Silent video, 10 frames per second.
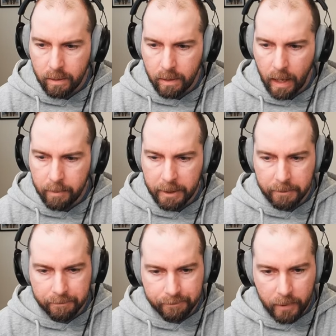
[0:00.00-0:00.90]
I
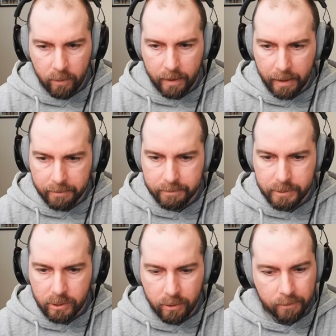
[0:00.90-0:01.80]
mean, okay,
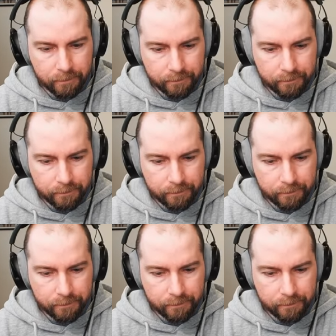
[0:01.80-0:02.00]
so